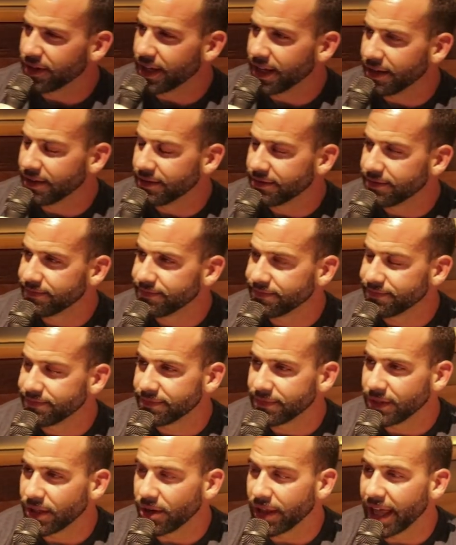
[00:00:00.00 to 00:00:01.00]
of get,
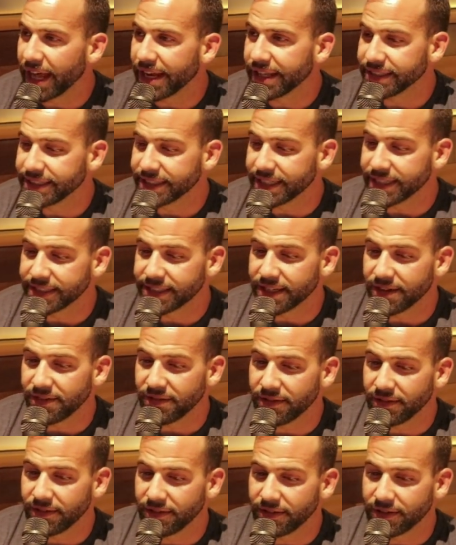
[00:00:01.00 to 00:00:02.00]
you know, a lot of this gets
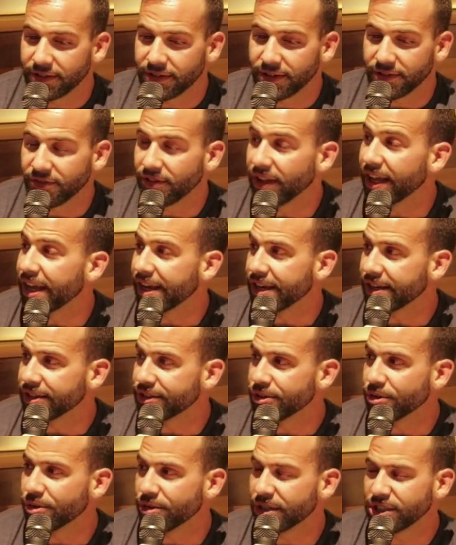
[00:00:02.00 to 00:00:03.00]
conflated
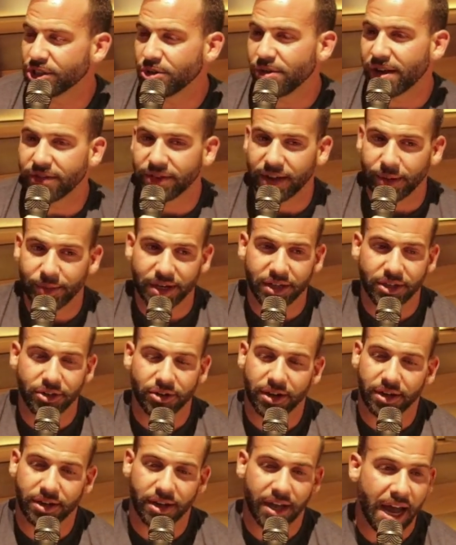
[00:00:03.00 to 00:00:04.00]
too, because you have, I mean,
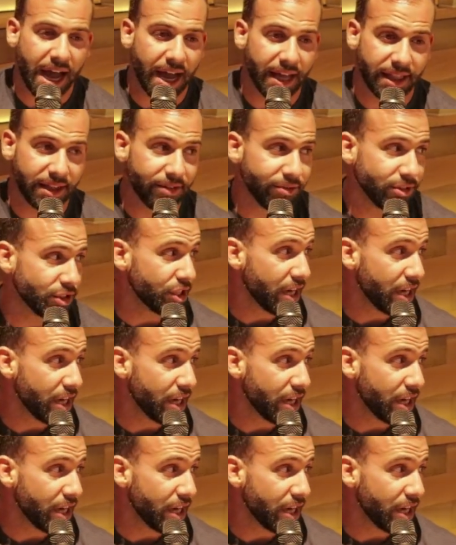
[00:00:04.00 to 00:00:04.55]
you're at high level